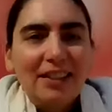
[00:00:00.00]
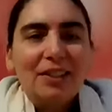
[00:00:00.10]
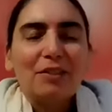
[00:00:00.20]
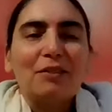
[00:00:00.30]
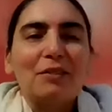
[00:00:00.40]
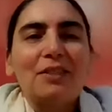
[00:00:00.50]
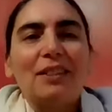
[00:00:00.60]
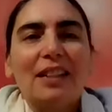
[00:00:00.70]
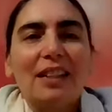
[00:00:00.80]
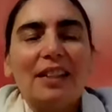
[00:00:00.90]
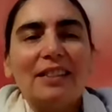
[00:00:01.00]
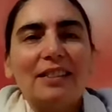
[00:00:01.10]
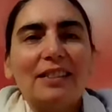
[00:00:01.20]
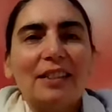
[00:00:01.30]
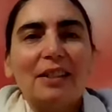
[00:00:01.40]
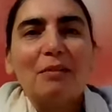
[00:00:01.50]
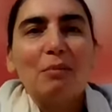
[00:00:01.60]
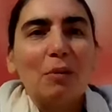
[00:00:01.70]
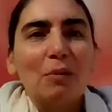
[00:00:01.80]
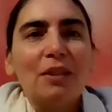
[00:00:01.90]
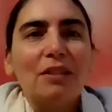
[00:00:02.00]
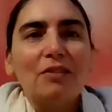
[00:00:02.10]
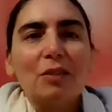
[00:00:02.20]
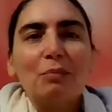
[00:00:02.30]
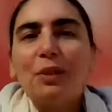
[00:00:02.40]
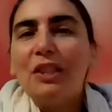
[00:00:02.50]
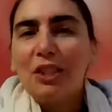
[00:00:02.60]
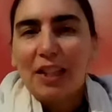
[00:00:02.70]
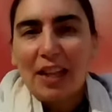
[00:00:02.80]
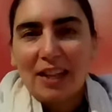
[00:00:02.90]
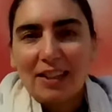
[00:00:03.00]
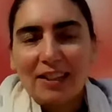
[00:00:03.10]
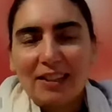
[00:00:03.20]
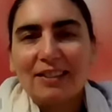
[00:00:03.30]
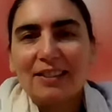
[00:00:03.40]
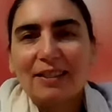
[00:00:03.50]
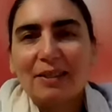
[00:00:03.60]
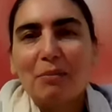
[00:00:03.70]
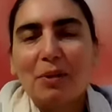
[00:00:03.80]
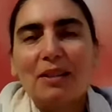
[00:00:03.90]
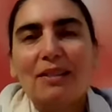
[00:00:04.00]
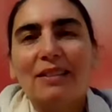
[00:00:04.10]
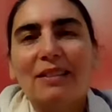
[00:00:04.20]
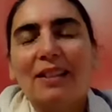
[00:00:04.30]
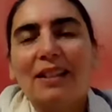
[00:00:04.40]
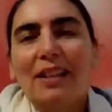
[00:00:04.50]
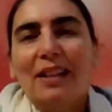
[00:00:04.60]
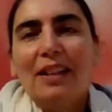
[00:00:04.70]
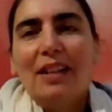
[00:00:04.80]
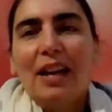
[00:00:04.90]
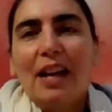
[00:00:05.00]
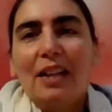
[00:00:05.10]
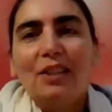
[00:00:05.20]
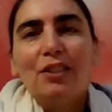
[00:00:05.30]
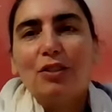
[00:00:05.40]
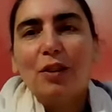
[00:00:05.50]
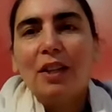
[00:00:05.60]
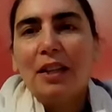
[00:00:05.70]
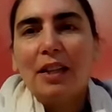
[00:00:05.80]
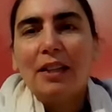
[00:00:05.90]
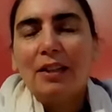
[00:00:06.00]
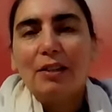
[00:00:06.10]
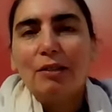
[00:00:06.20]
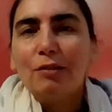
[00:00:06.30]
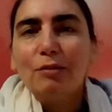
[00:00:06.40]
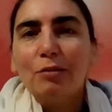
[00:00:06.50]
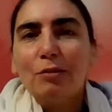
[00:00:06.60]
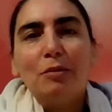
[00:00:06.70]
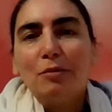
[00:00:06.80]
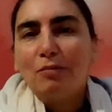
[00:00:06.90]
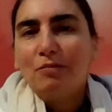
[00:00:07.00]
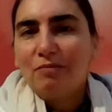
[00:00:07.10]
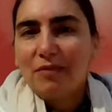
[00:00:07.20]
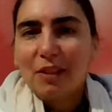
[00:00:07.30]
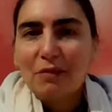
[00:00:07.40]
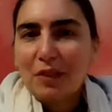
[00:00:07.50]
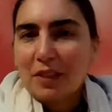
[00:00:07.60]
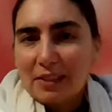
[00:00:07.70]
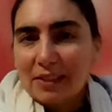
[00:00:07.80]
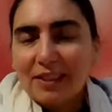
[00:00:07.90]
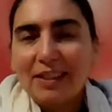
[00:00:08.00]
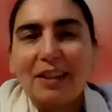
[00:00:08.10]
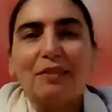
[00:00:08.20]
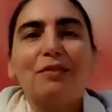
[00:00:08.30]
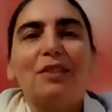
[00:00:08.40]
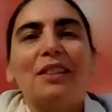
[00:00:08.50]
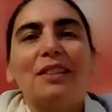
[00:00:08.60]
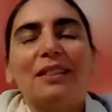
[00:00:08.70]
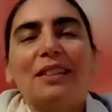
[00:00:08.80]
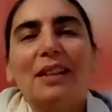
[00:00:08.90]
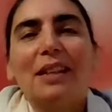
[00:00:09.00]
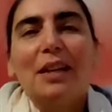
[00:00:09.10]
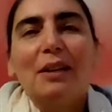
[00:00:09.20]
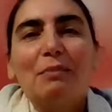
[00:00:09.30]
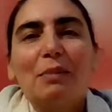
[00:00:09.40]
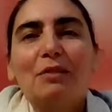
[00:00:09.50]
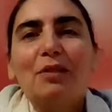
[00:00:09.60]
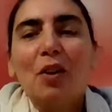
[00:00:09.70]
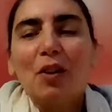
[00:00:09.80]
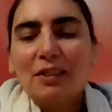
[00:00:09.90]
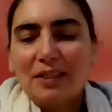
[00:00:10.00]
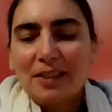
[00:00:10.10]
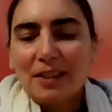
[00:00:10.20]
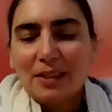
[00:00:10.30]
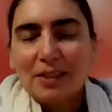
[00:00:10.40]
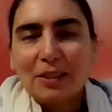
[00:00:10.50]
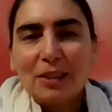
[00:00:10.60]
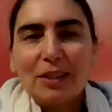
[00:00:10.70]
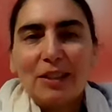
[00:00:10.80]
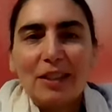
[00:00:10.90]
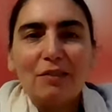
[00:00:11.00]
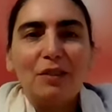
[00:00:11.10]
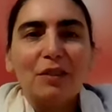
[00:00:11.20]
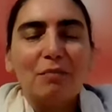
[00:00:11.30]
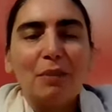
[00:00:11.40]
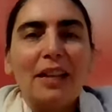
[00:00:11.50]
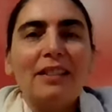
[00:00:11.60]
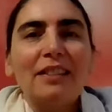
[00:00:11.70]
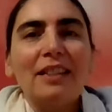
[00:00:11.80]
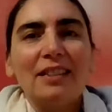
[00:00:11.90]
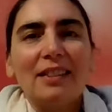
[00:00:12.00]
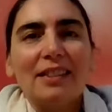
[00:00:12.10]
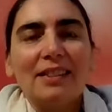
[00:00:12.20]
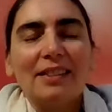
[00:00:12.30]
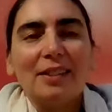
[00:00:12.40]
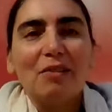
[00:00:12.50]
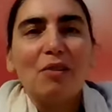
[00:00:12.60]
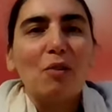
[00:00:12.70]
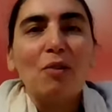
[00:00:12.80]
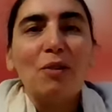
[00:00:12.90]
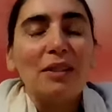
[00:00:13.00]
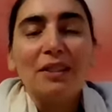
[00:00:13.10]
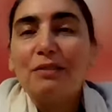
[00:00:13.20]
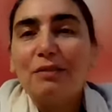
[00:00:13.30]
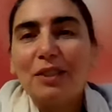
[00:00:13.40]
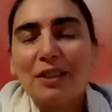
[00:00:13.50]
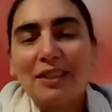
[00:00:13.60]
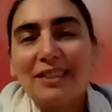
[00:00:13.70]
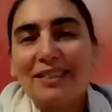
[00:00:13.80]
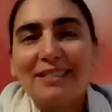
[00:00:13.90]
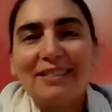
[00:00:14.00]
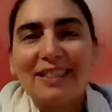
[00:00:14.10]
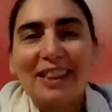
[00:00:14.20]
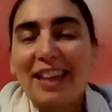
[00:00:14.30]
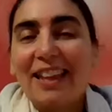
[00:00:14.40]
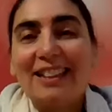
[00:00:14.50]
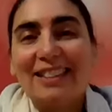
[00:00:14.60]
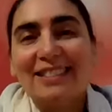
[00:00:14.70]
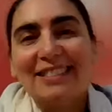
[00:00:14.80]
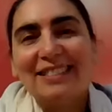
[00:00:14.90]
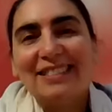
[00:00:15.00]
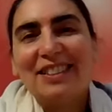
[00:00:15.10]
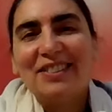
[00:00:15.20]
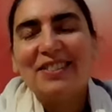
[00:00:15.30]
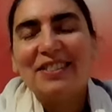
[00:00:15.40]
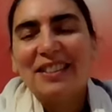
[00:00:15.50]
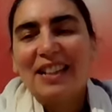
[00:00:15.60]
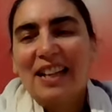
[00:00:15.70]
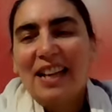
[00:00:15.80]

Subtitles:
you know, is a moment of appreciating someone and showing it through a physical gift. But of course, the gift of blessings is a whole different thing, you know?